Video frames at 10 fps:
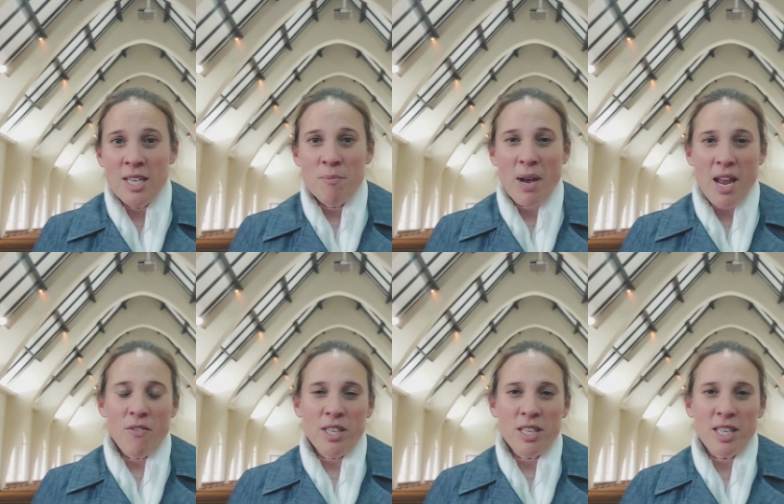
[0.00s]
by
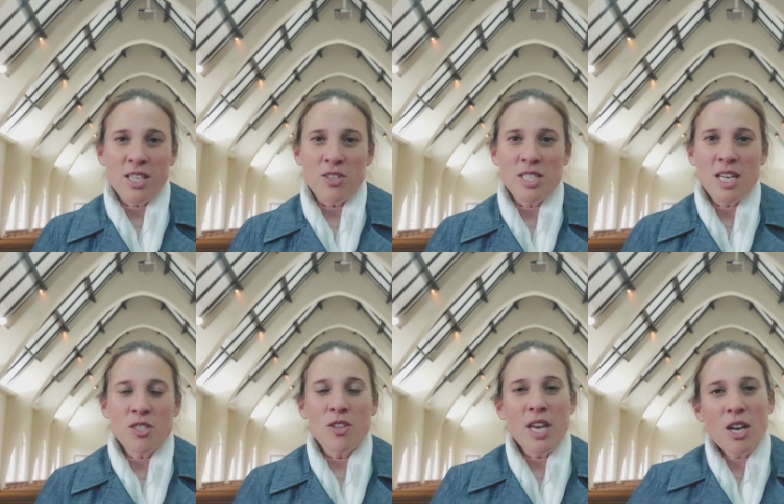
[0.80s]
everything that they're seeing,
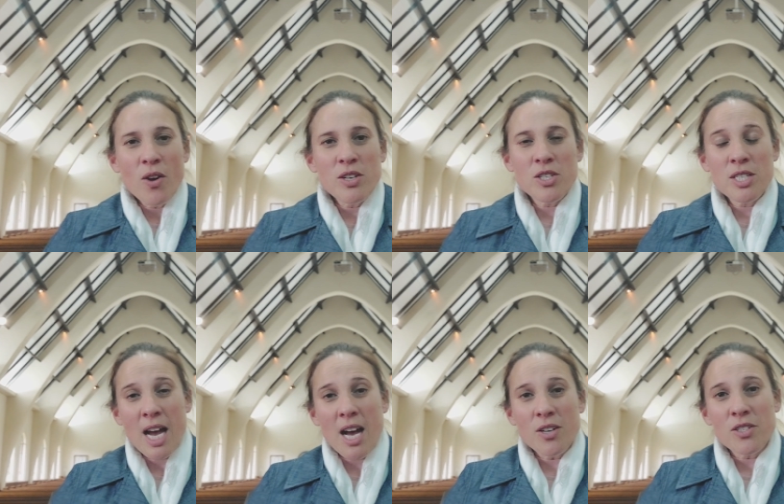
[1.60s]
so they go into
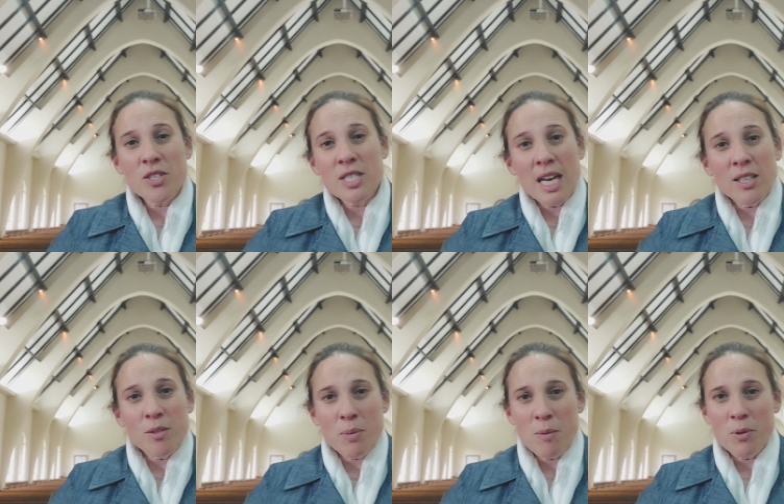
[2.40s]
town to tell the
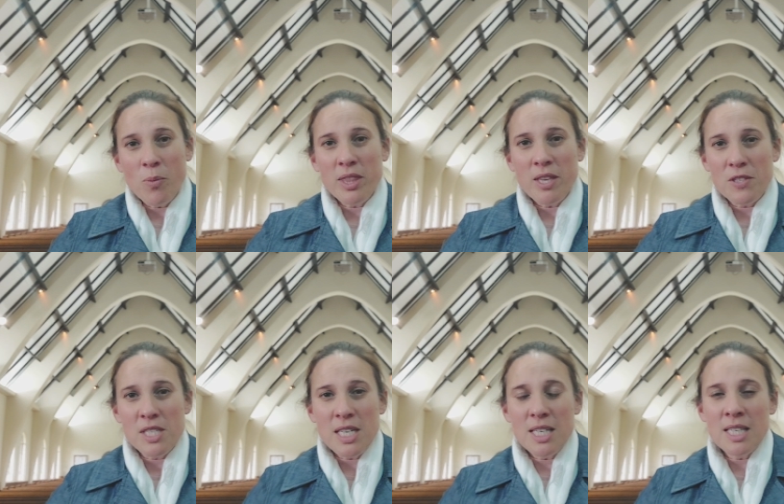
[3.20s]
people what they've
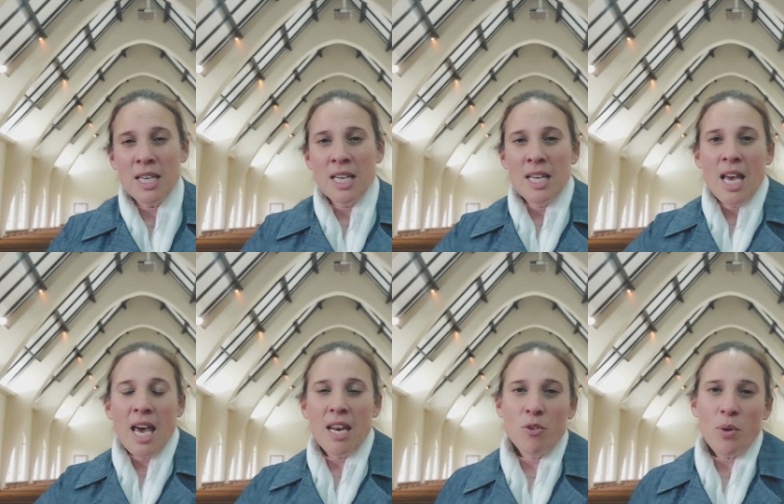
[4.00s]
seen.
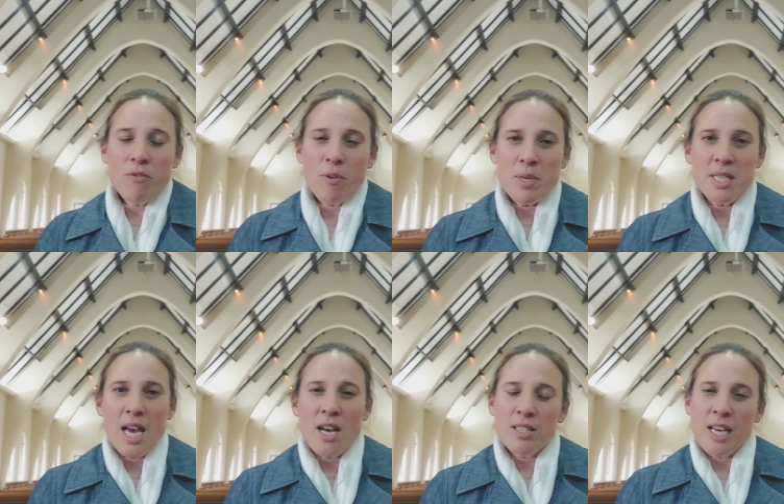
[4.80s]
And everyone from the
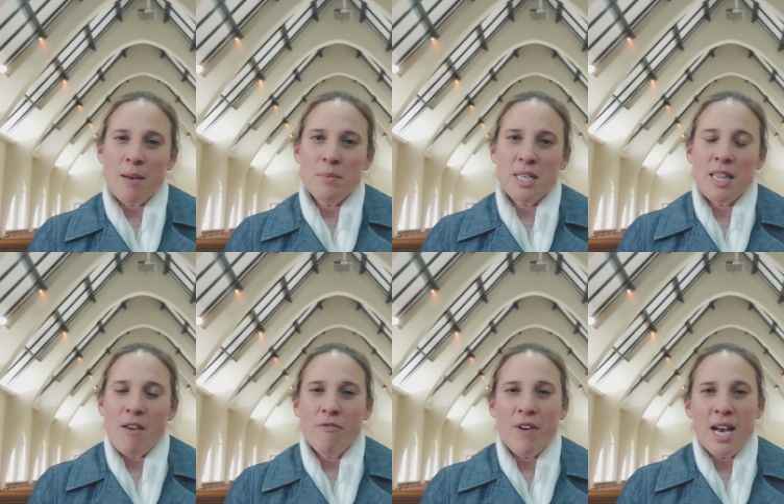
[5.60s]
town comes and they
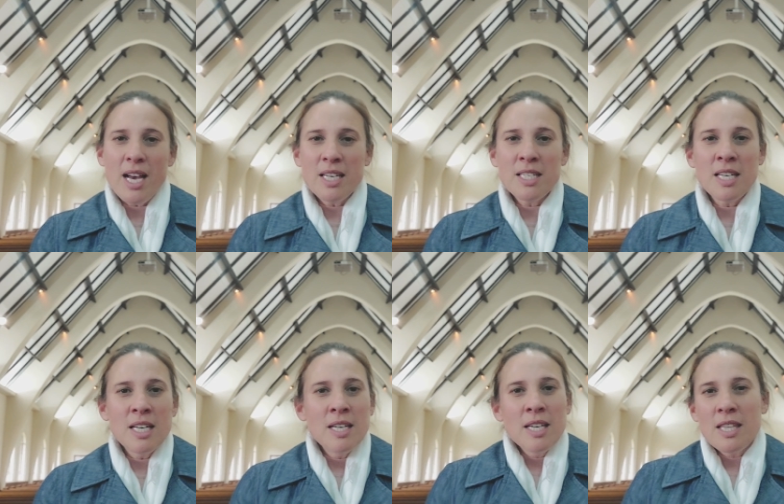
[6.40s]
find
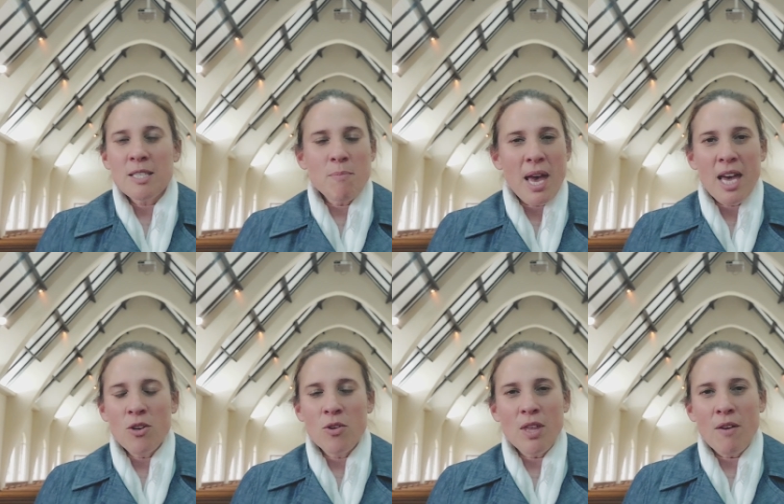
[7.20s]
this man
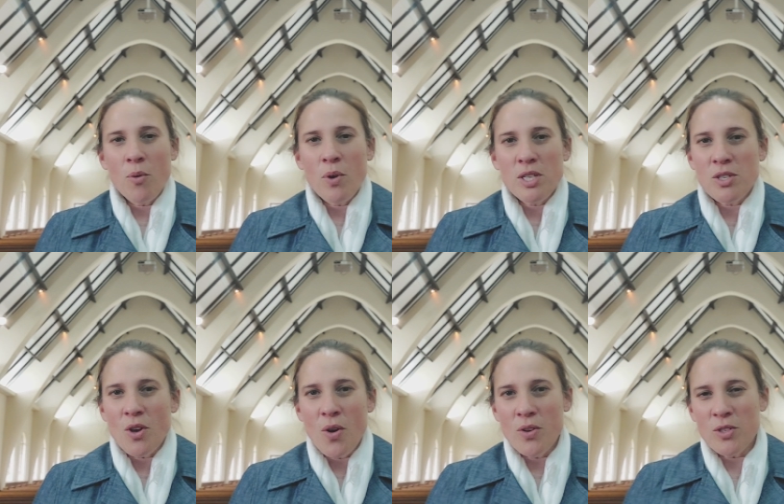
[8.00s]
who they've always
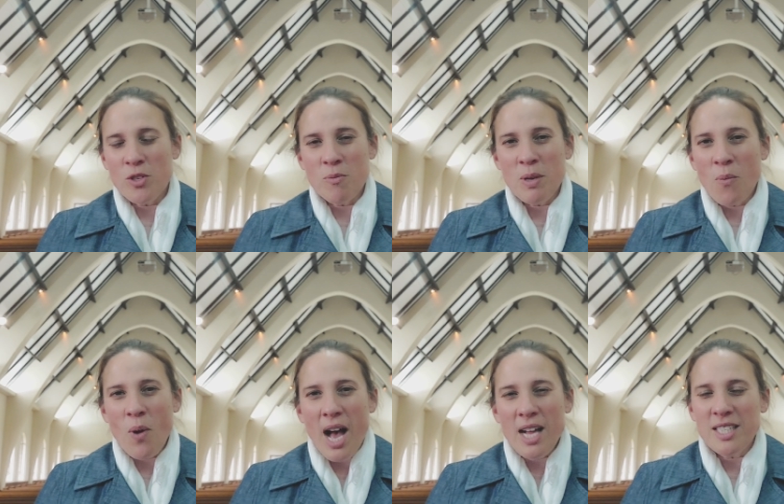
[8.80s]
known to be
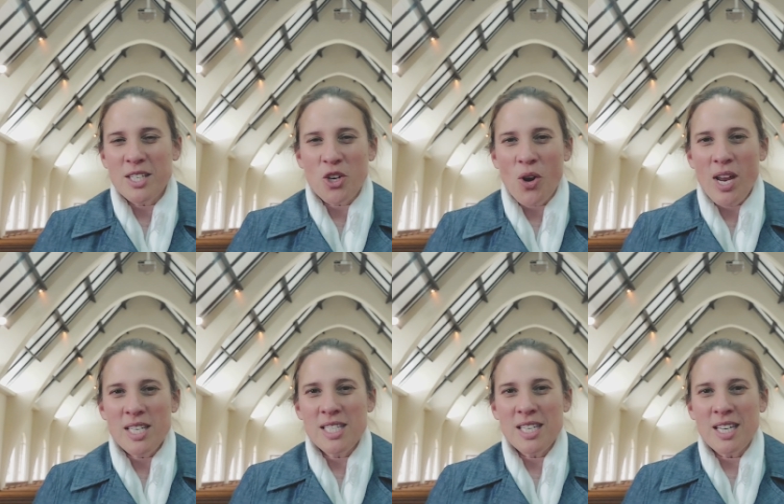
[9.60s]
wild and
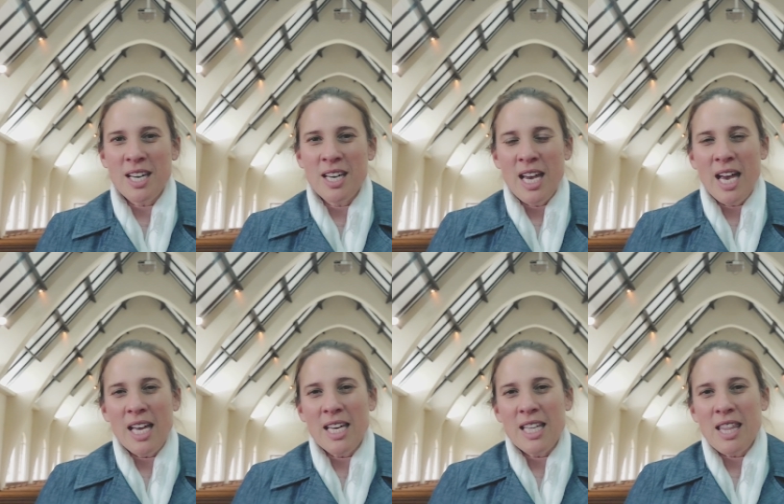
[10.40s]
crazy.
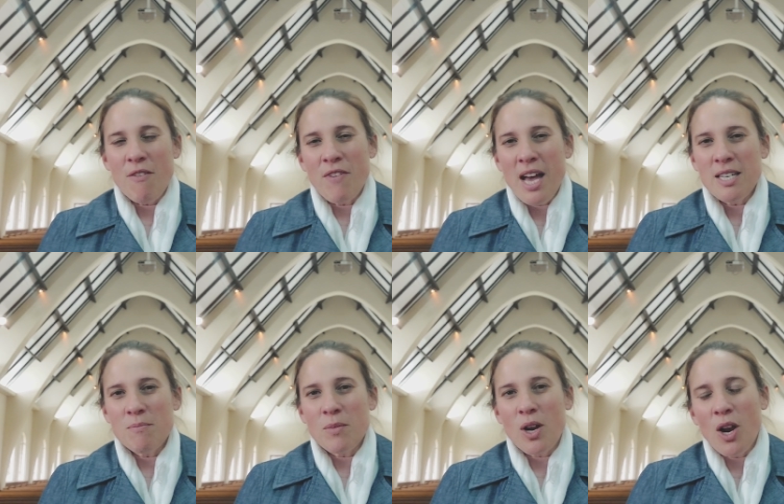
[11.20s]
Uh, they find
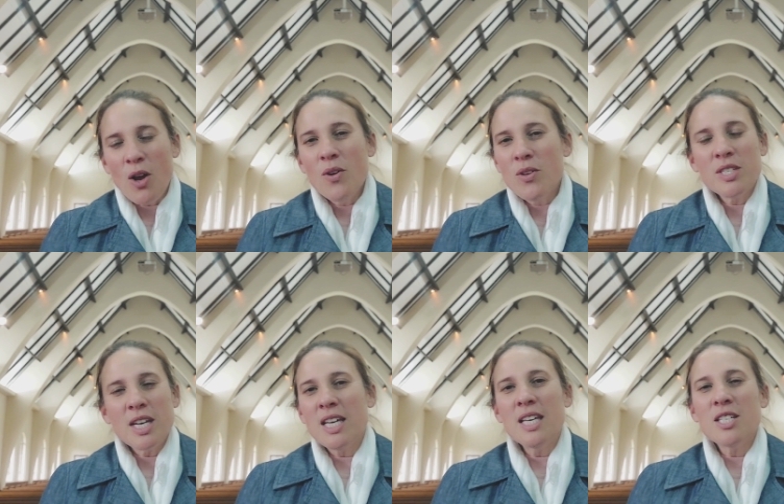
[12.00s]
him clothed
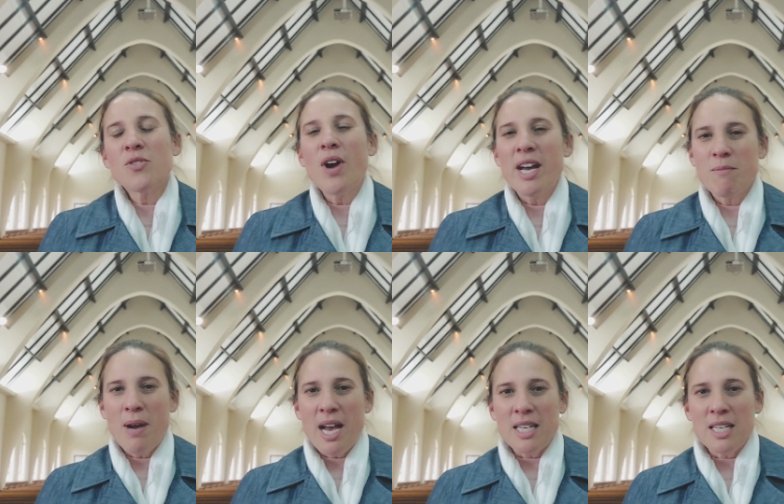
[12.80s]
and in his right
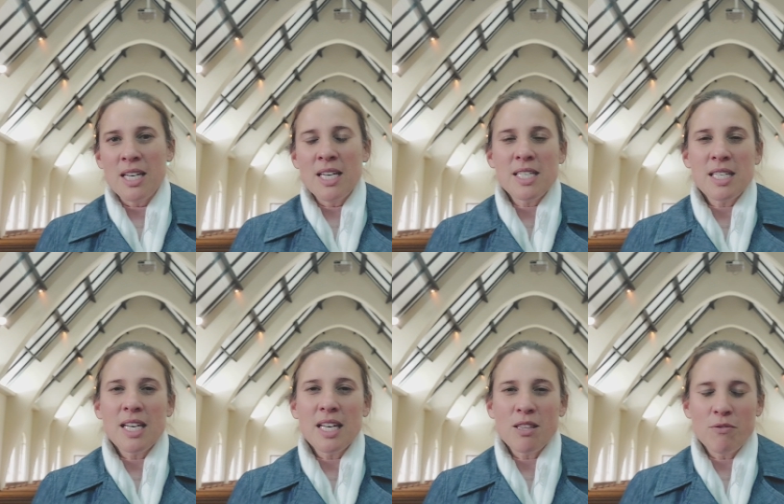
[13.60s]
mind,
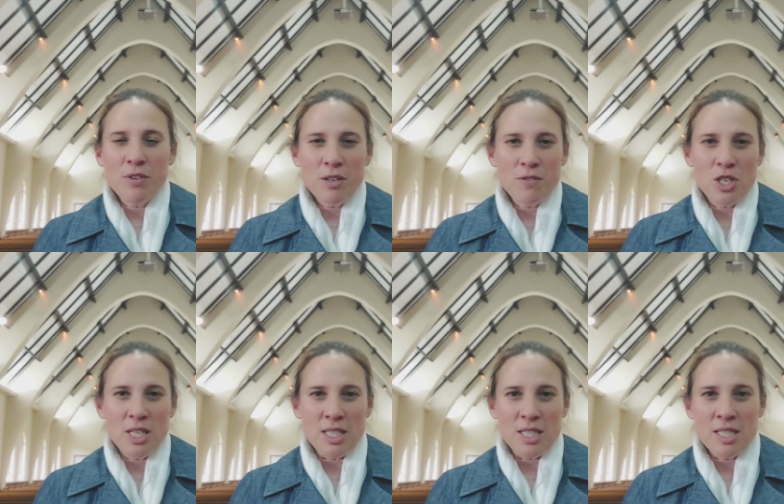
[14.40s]
sitting at the feet of
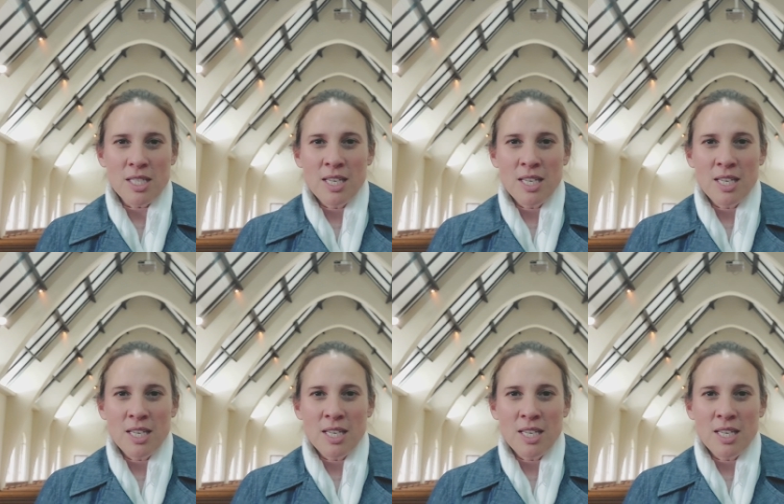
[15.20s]
Jesus.